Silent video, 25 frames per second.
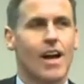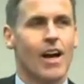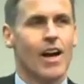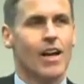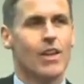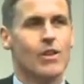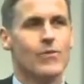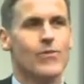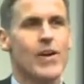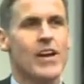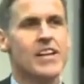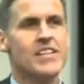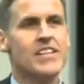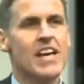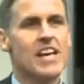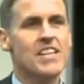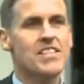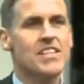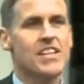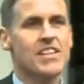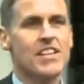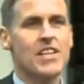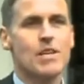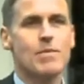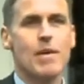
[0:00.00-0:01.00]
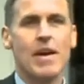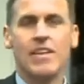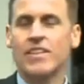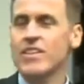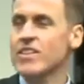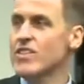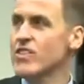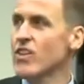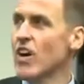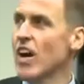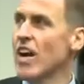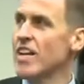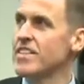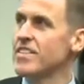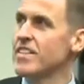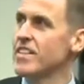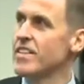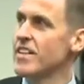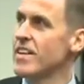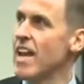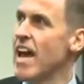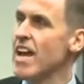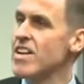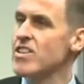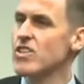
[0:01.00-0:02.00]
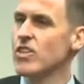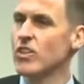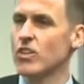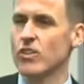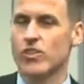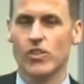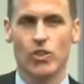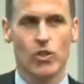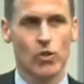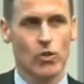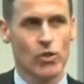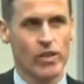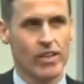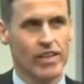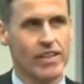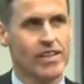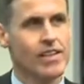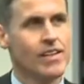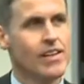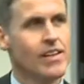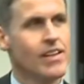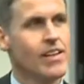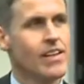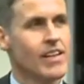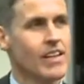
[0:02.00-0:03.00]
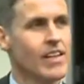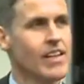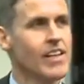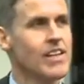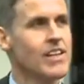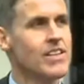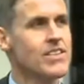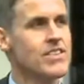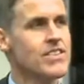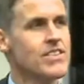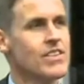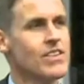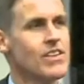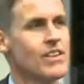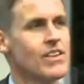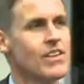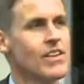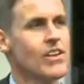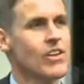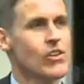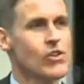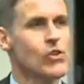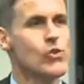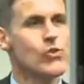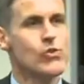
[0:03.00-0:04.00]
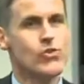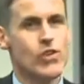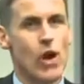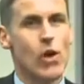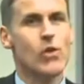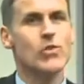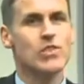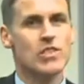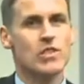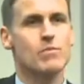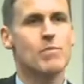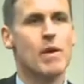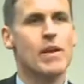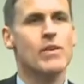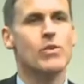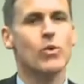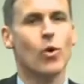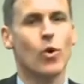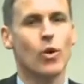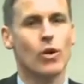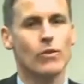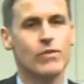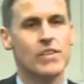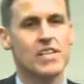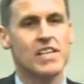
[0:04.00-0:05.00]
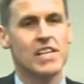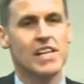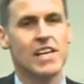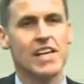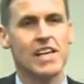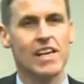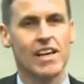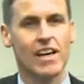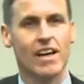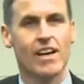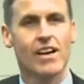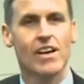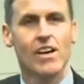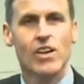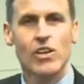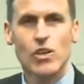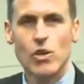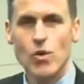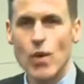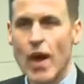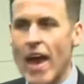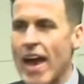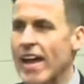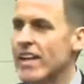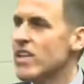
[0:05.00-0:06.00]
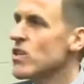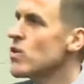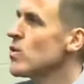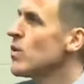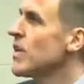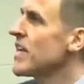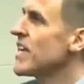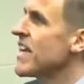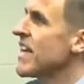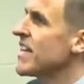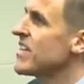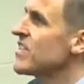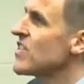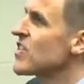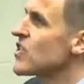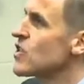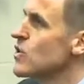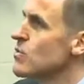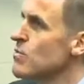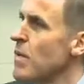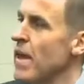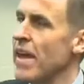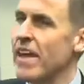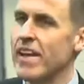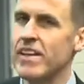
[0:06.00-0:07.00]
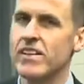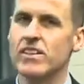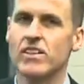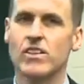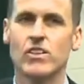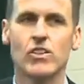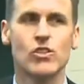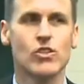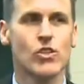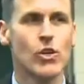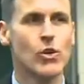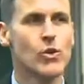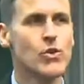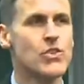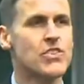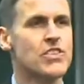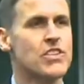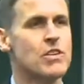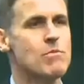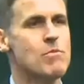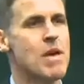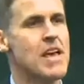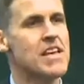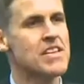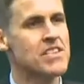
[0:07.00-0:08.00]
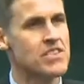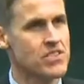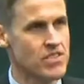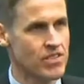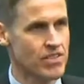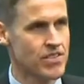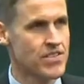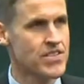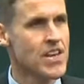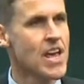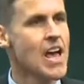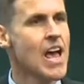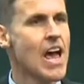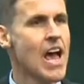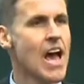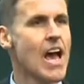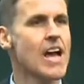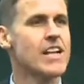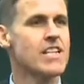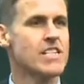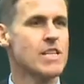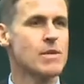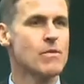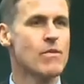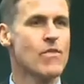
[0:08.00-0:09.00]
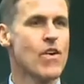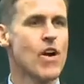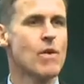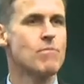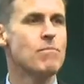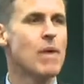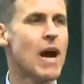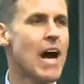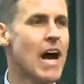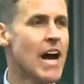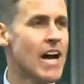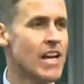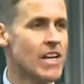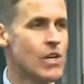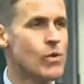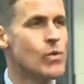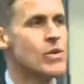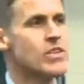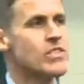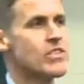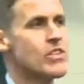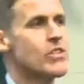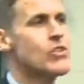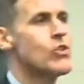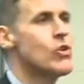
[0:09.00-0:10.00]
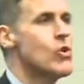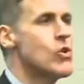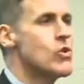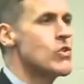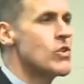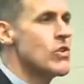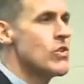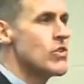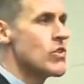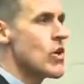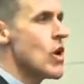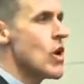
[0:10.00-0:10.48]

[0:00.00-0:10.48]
And the fantastic thing about the Science International degree is you don't spend all of it here. You actually get to spend two semesters at some of our partner institutions